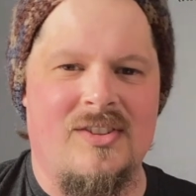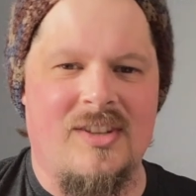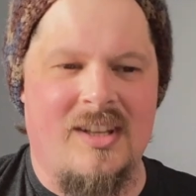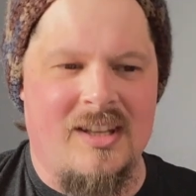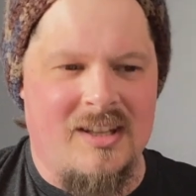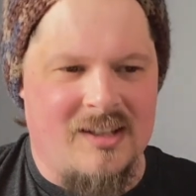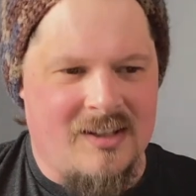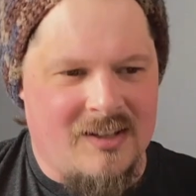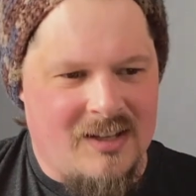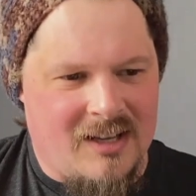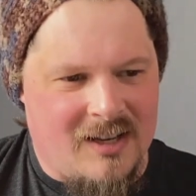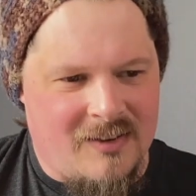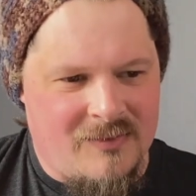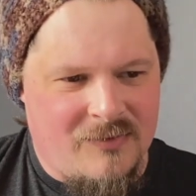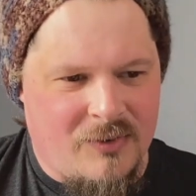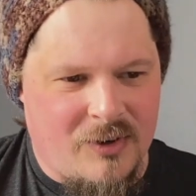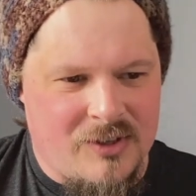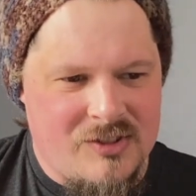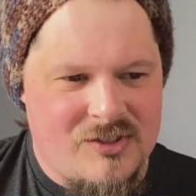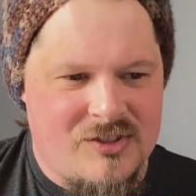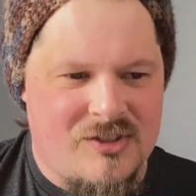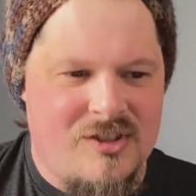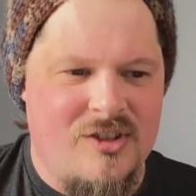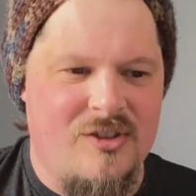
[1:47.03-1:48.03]
In
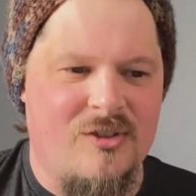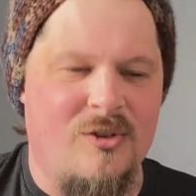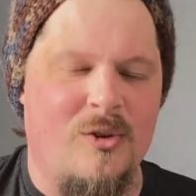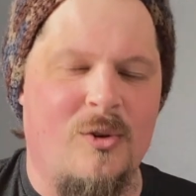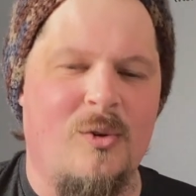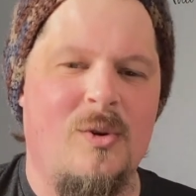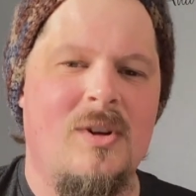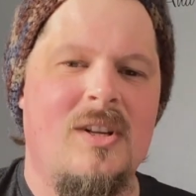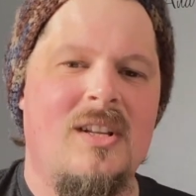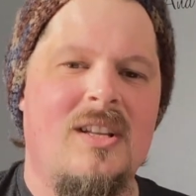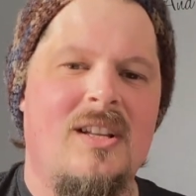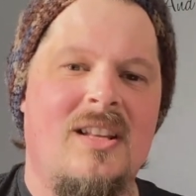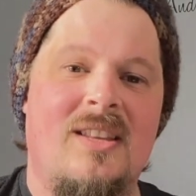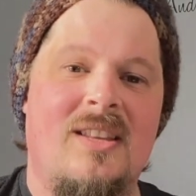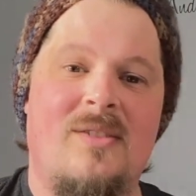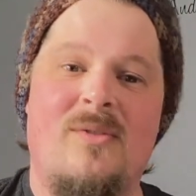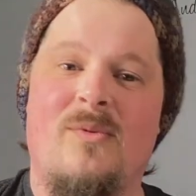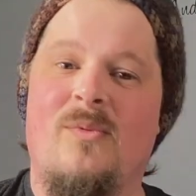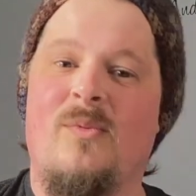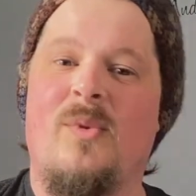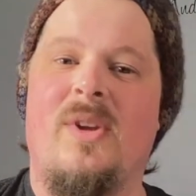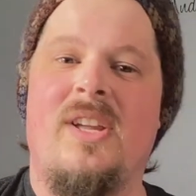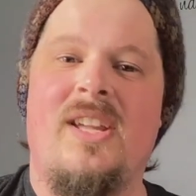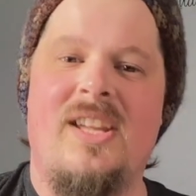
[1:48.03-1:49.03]
verse 2,
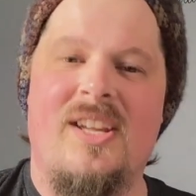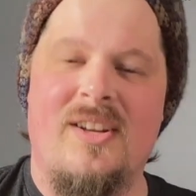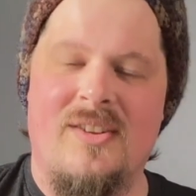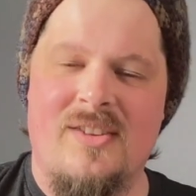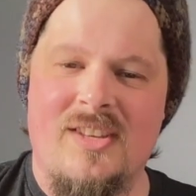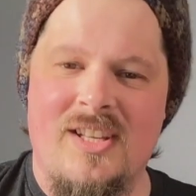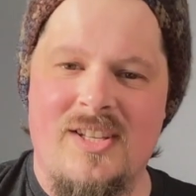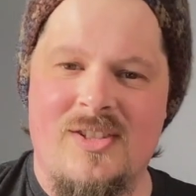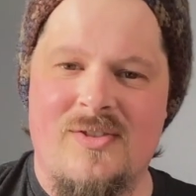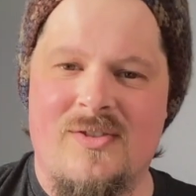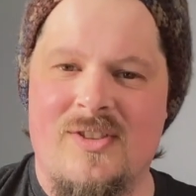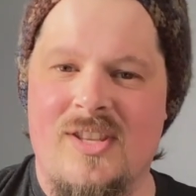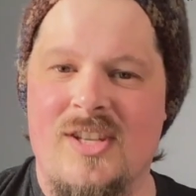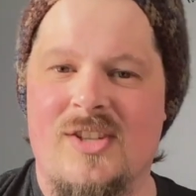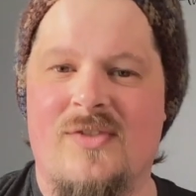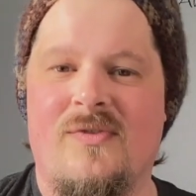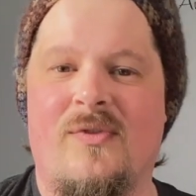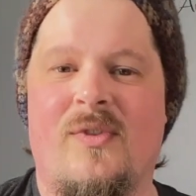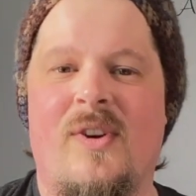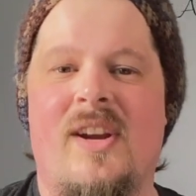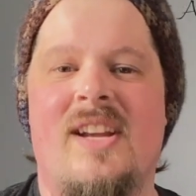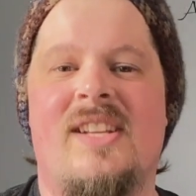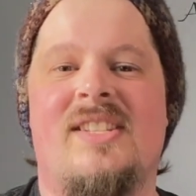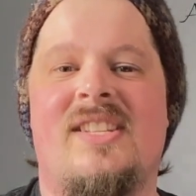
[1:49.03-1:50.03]
we hear this
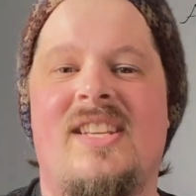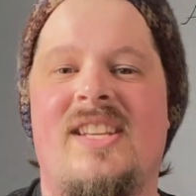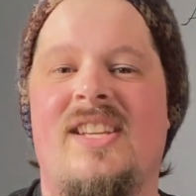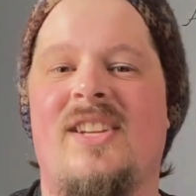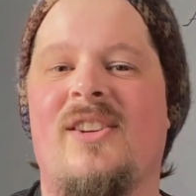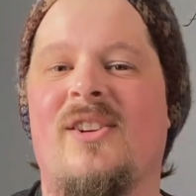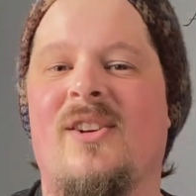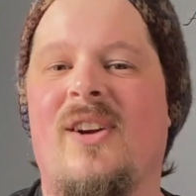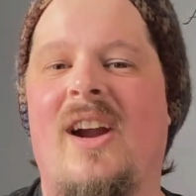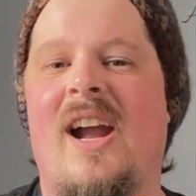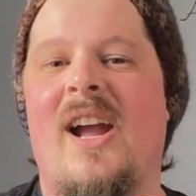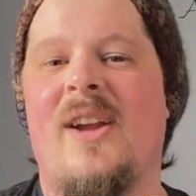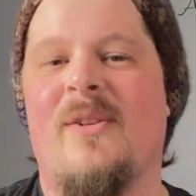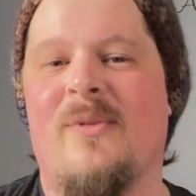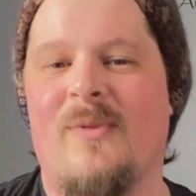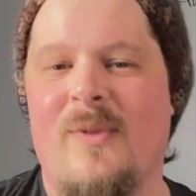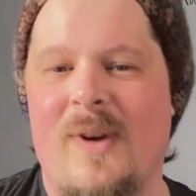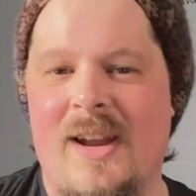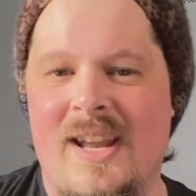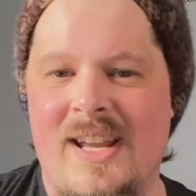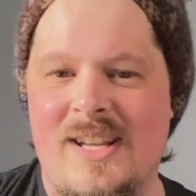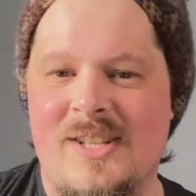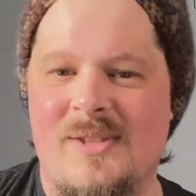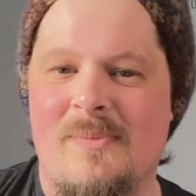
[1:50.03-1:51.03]
phrase, "Here I
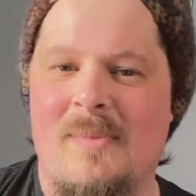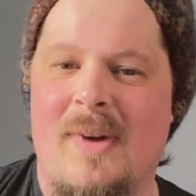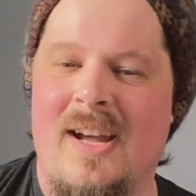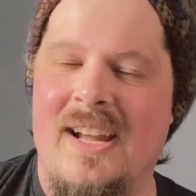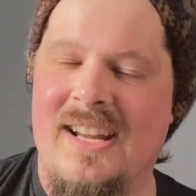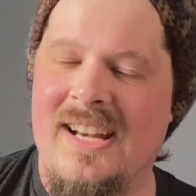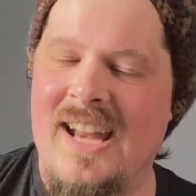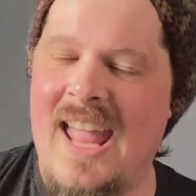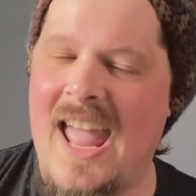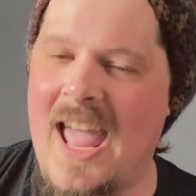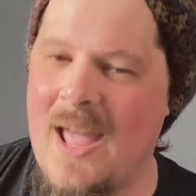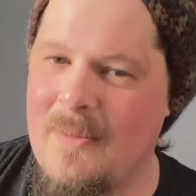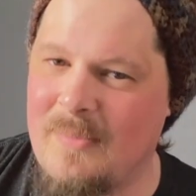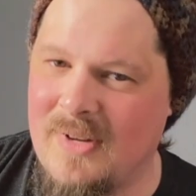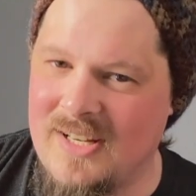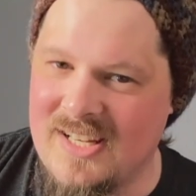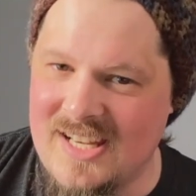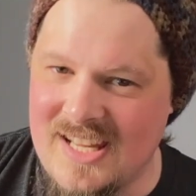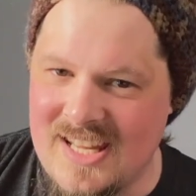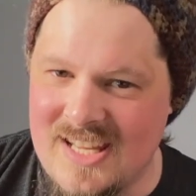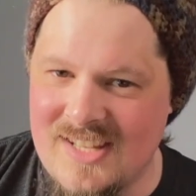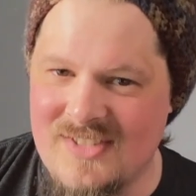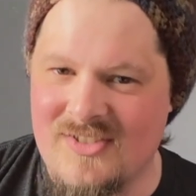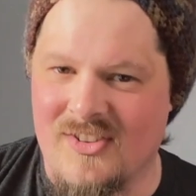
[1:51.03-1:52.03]
raise mine
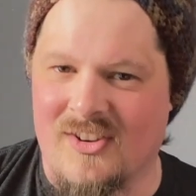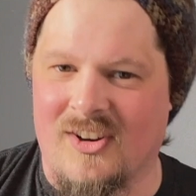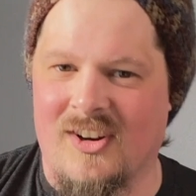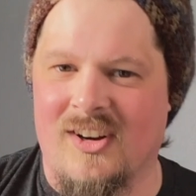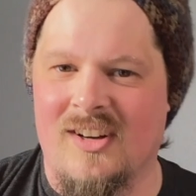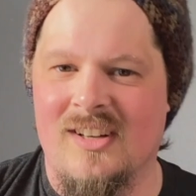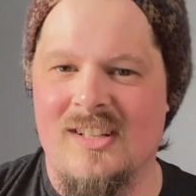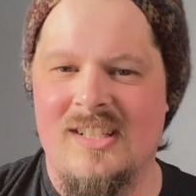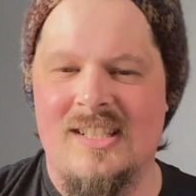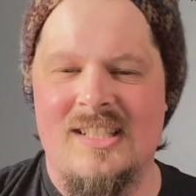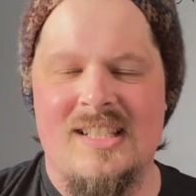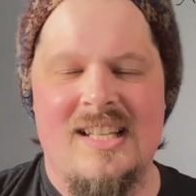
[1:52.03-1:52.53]
Ebenezer."